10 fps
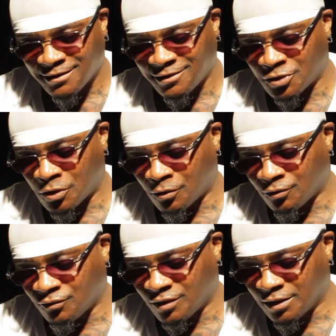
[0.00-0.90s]
You
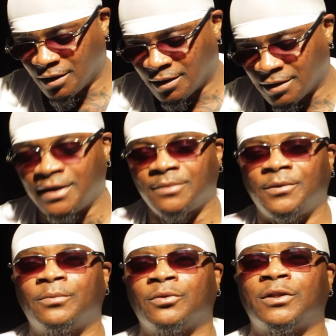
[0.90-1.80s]
know, a lot of
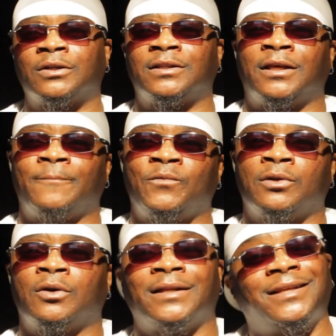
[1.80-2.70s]
people thought that, you
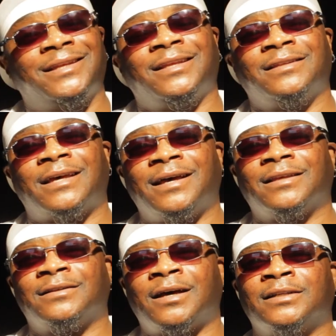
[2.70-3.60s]
know, and, and, and I
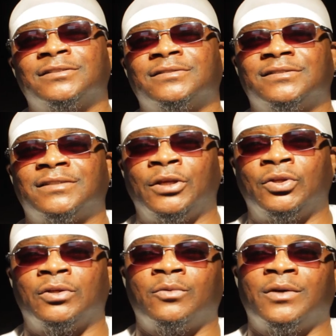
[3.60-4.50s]
can honestly say,
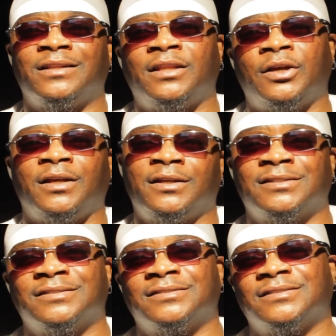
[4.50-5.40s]
you know what, there
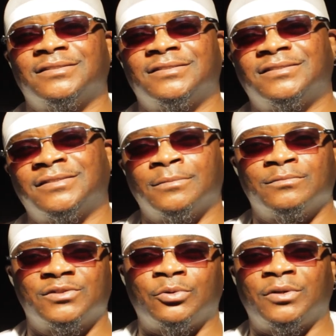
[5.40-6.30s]
is
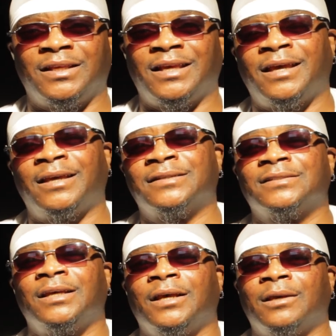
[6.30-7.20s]
some sort of
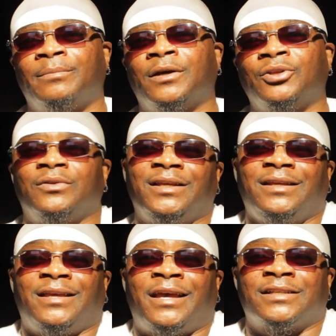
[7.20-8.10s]
gas, but you
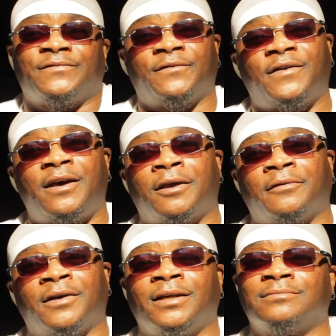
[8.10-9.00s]
need gas for fire,
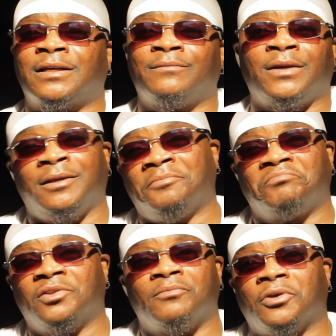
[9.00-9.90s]
right? I mean,
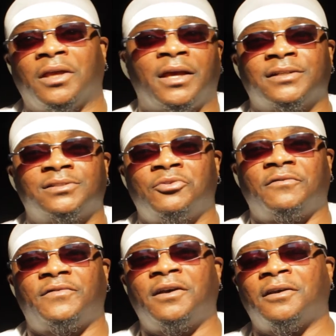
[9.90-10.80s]
the more gas, the more
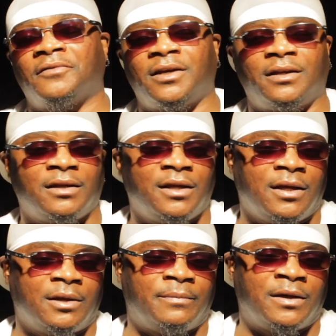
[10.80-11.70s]
fire, right?
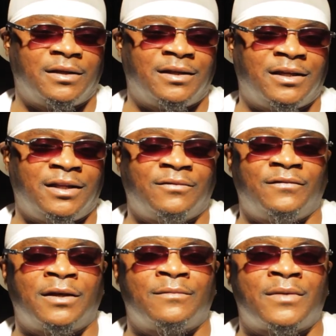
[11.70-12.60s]
But in any
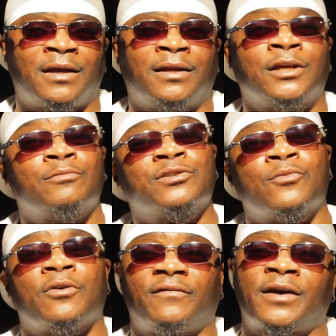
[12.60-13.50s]
event, man, it was
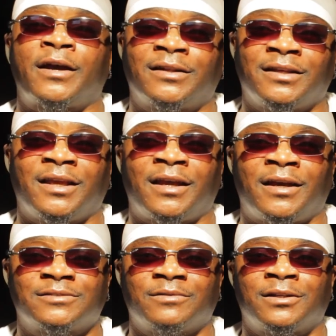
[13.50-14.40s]
more fire than
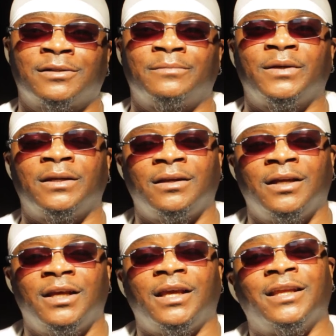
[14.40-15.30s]
gas with Killer B,
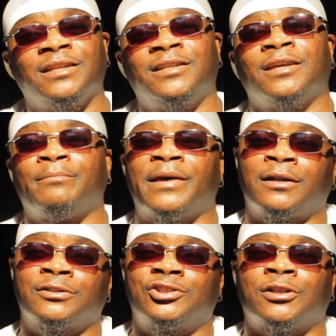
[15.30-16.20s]
and he didn't
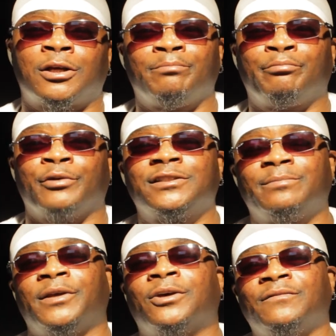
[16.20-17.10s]
battle a chump. Bricks
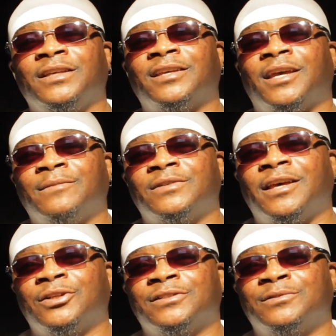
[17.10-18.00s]
Belvey came to
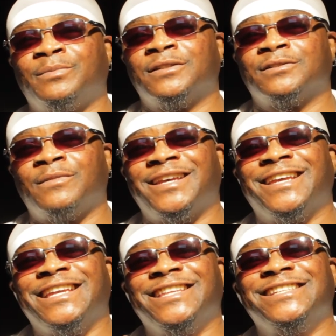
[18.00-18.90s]
handle his business, man,
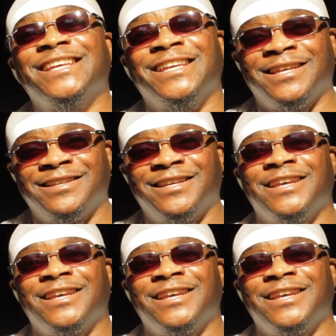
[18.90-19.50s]
and he did.